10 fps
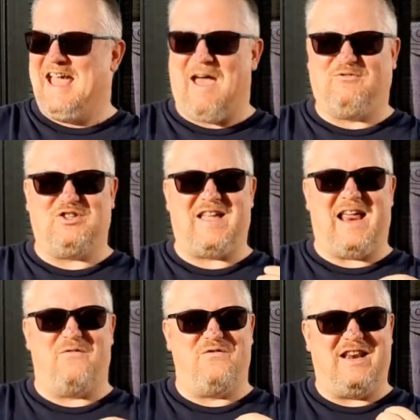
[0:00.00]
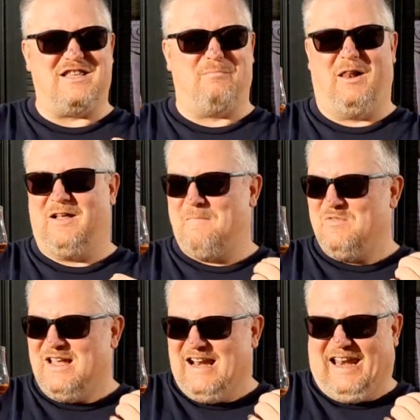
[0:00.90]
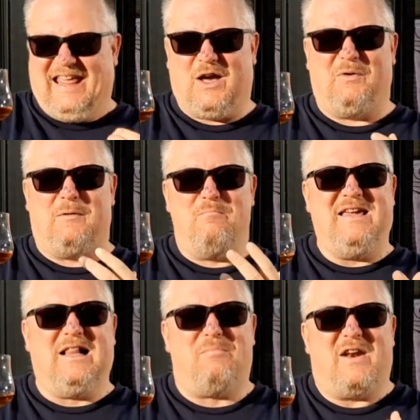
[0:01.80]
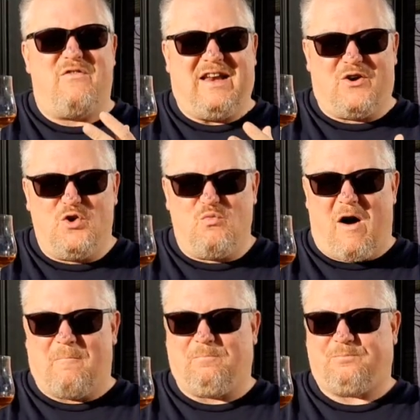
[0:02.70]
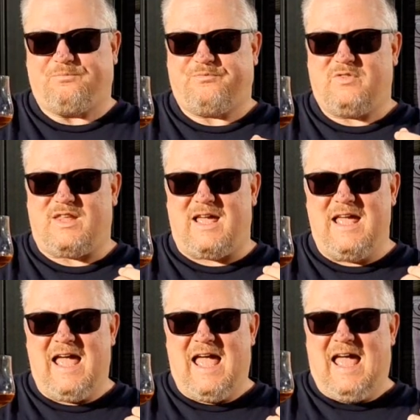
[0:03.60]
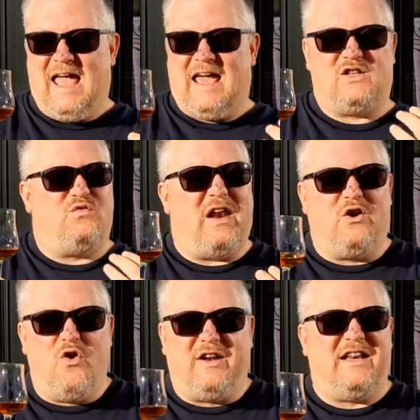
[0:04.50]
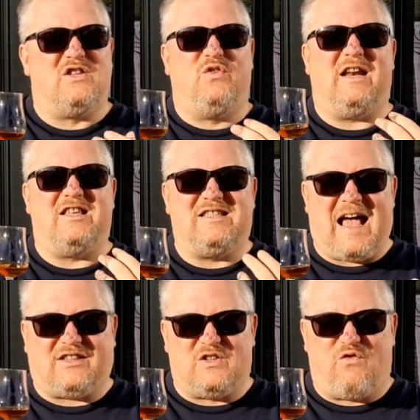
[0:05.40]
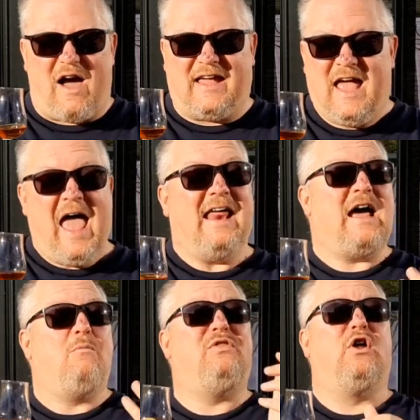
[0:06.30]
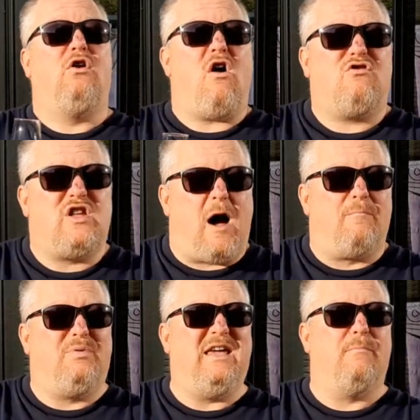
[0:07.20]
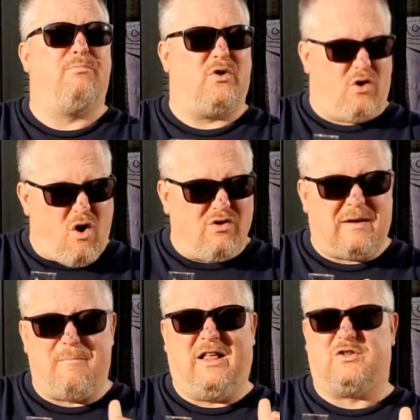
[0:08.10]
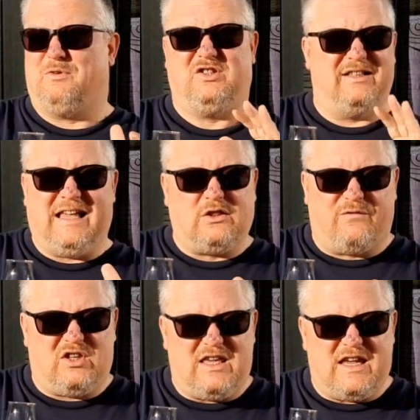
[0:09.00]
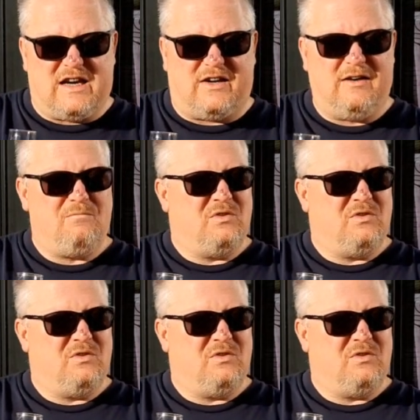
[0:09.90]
I've just had a veritable liquid meal, but a very good one. It's very good and it's very satisfying. And now with the lockdown being prolonged in Belgium until the end of the year,